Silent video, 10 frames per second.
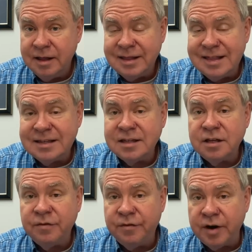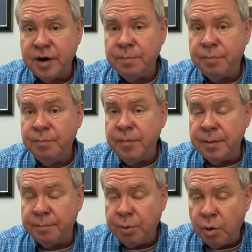This is a very
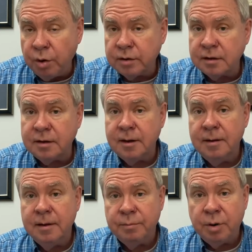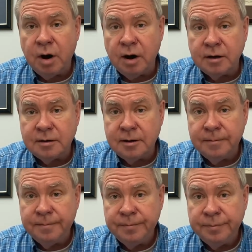important part
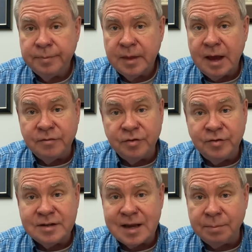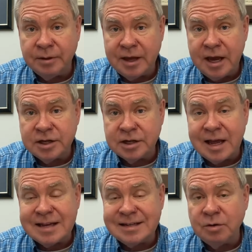of the visa application,
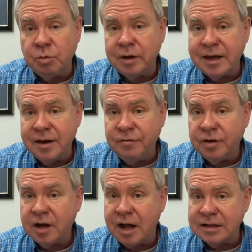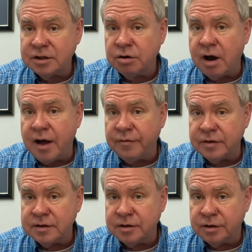as it will give the consular
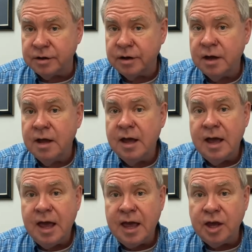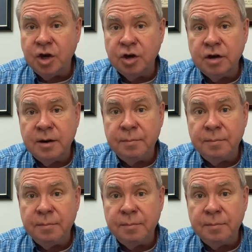officer a good